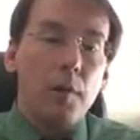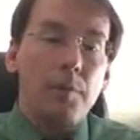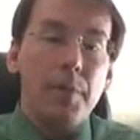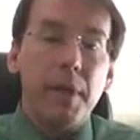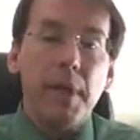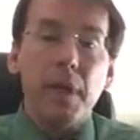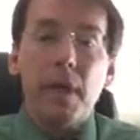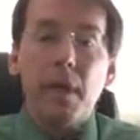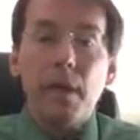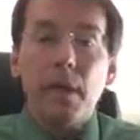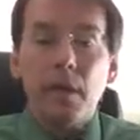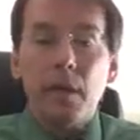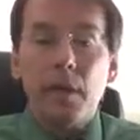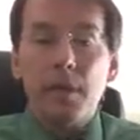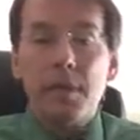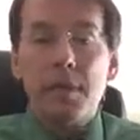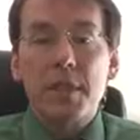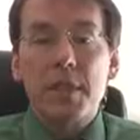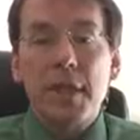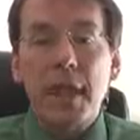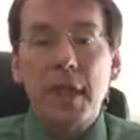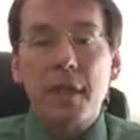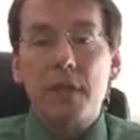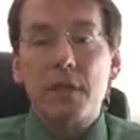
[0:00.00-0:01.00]
B
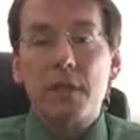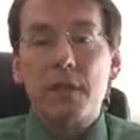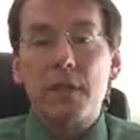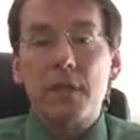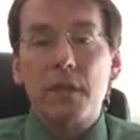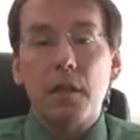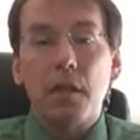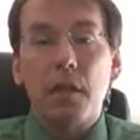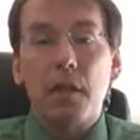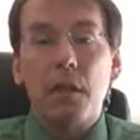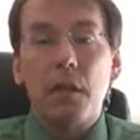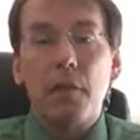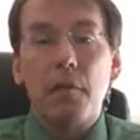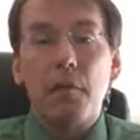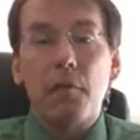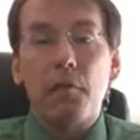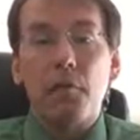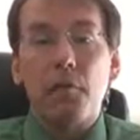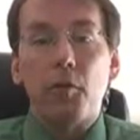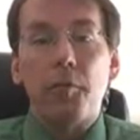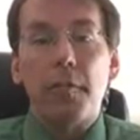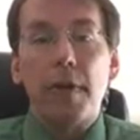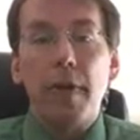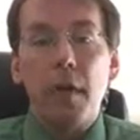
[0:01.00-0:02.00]
comes next
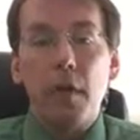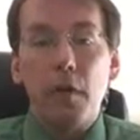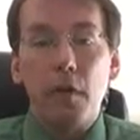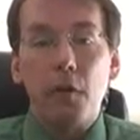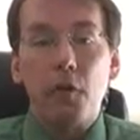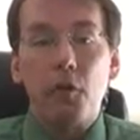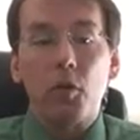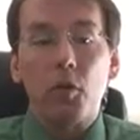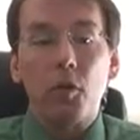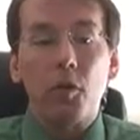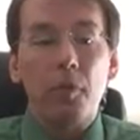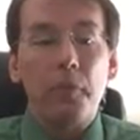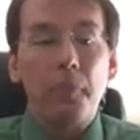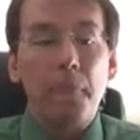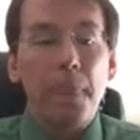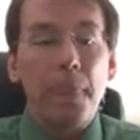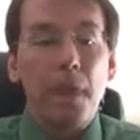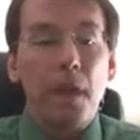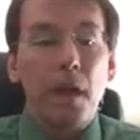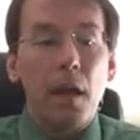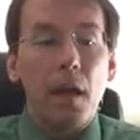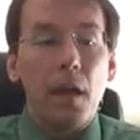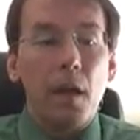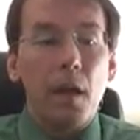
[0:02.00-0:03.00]
for behavioral.
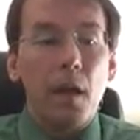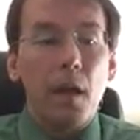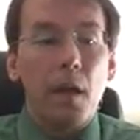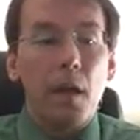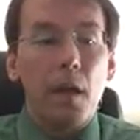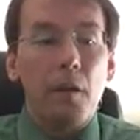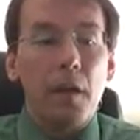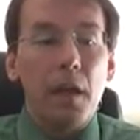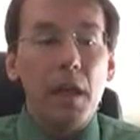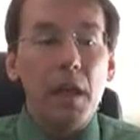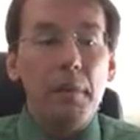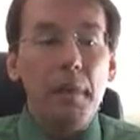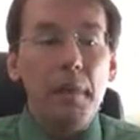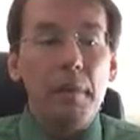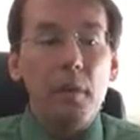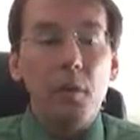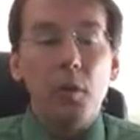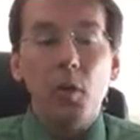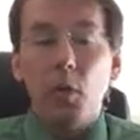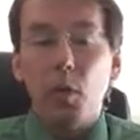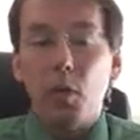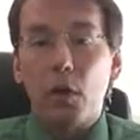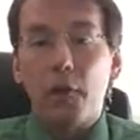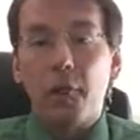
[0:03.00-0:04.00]
Many people
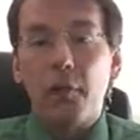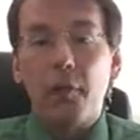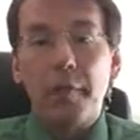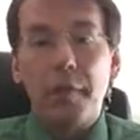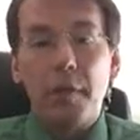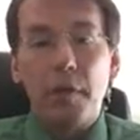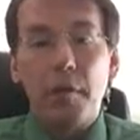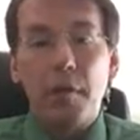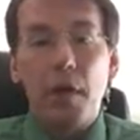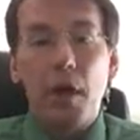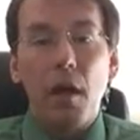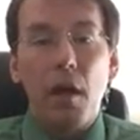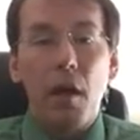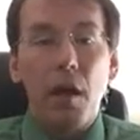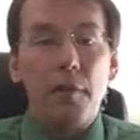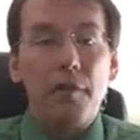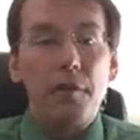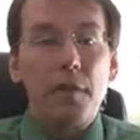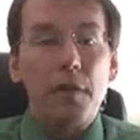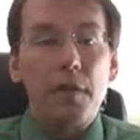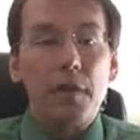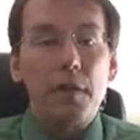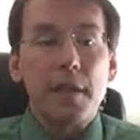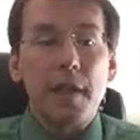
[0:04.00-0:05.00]
who work for me in my
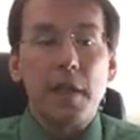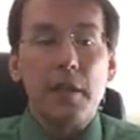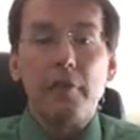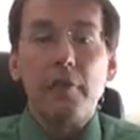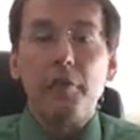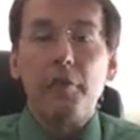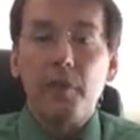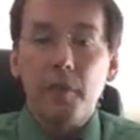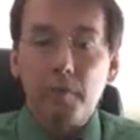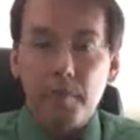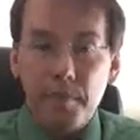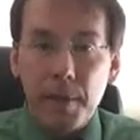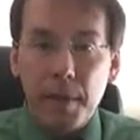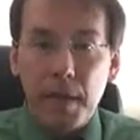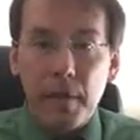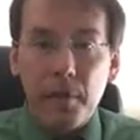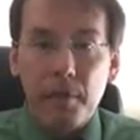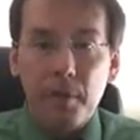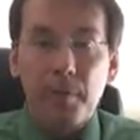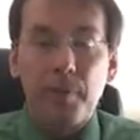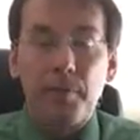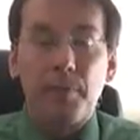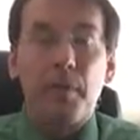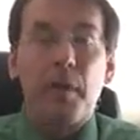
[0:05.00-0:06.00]
office have a
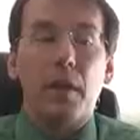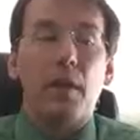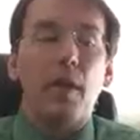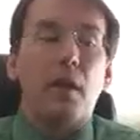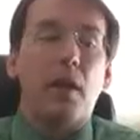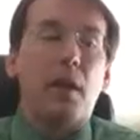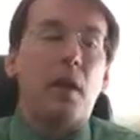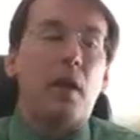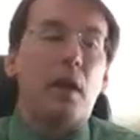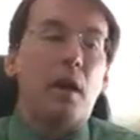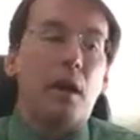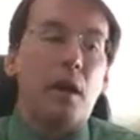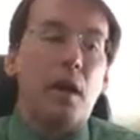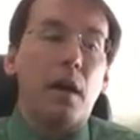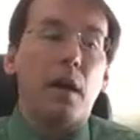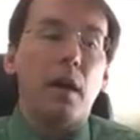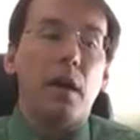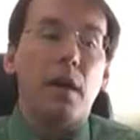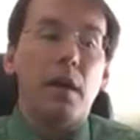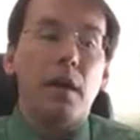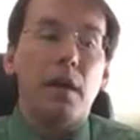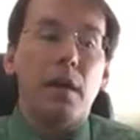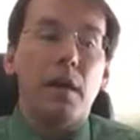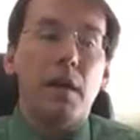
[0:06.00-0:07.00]
Fitbit.
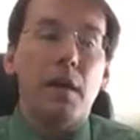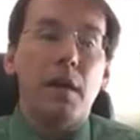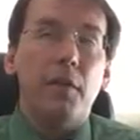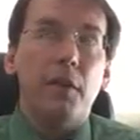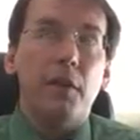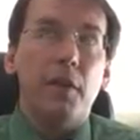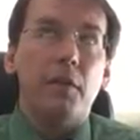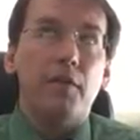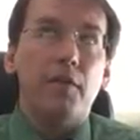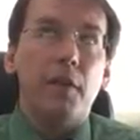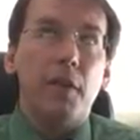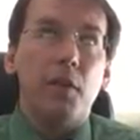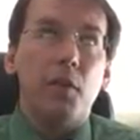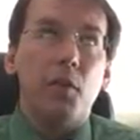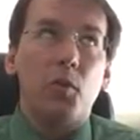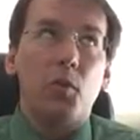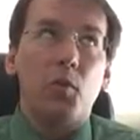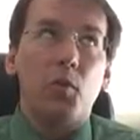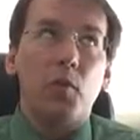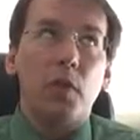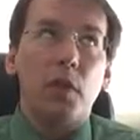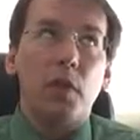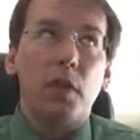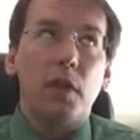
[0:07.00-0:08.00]
Even if they
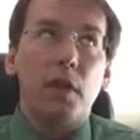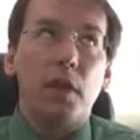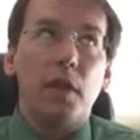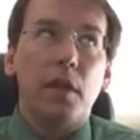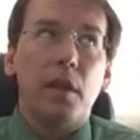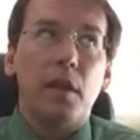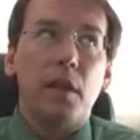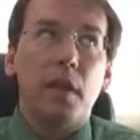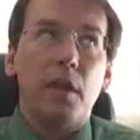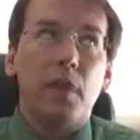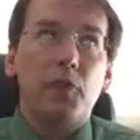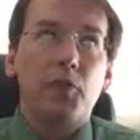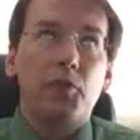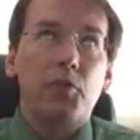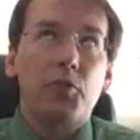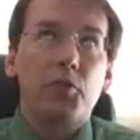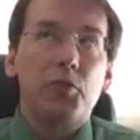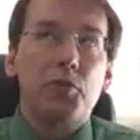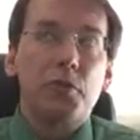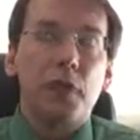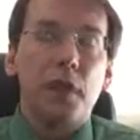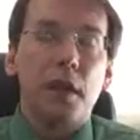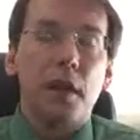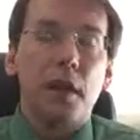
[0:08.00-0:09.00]
don't really
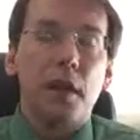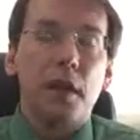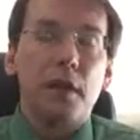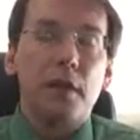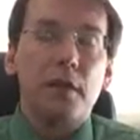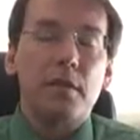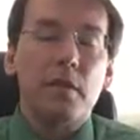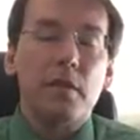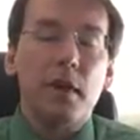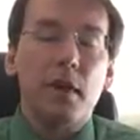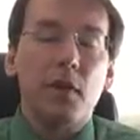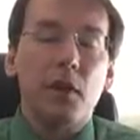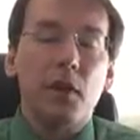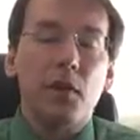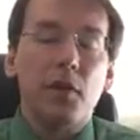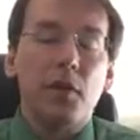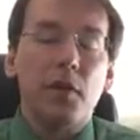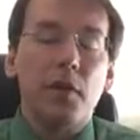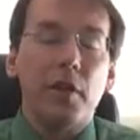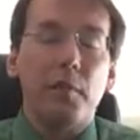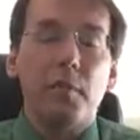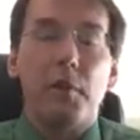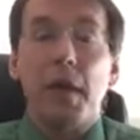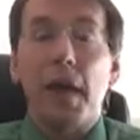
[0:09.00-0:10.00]
exercise, they all
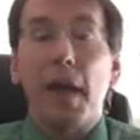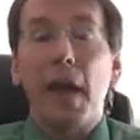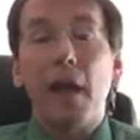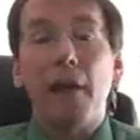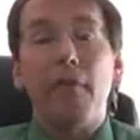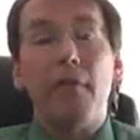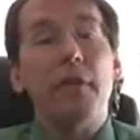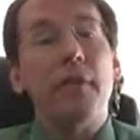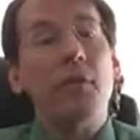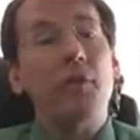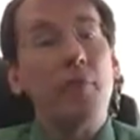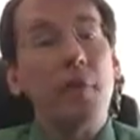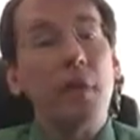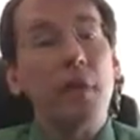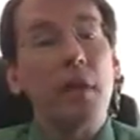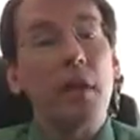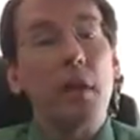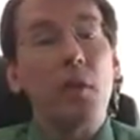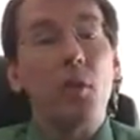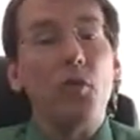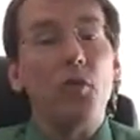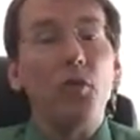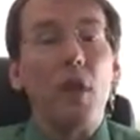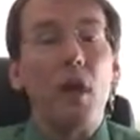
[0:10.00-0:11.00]
seem to have these, but
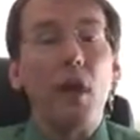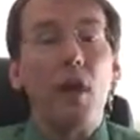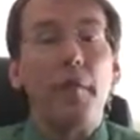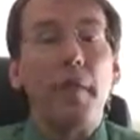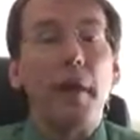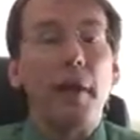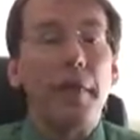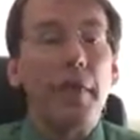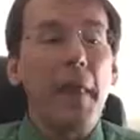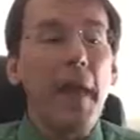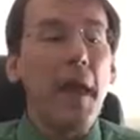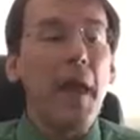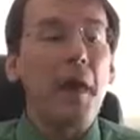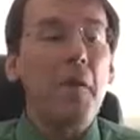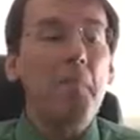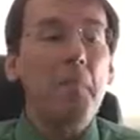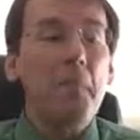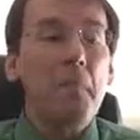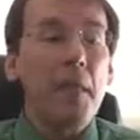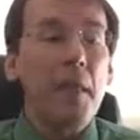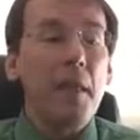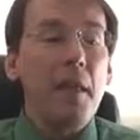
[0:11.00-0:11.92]
I won't talk about that.